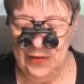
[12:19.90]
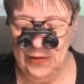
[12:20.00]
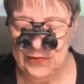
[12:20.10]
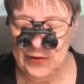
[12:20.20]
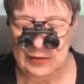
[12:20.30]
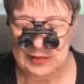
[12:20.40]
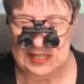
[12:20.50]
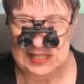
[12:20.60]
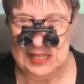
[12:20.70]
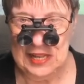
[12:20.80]

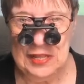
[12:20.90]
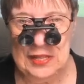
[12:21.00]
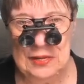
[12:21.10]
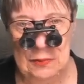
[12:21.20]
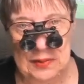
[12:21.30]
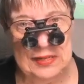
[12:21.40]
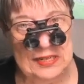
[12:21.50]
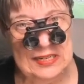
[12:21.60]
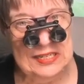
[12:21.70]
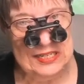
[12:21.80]
versus the
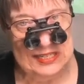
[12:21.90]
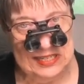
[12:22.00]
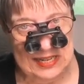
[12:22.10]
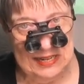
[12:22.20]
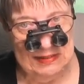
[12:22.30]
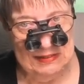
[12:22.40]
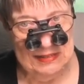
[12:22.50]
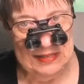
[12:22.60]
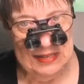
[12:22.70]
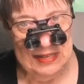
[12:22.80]
ability to see.
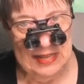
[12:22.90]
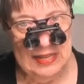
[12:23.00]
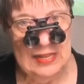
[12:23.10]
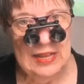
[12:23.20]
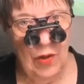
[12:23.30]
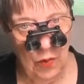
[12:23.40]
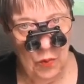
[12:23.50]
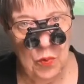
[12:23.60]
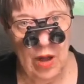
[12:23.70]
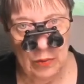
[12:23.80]

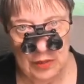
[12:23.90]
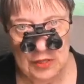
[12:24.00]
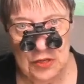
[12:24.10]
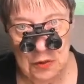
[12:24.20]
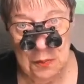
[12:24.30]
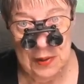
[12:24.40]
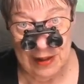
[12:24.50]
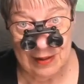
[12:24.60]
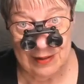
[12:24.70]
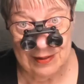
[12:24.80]
What would you
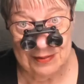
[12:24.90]
pick?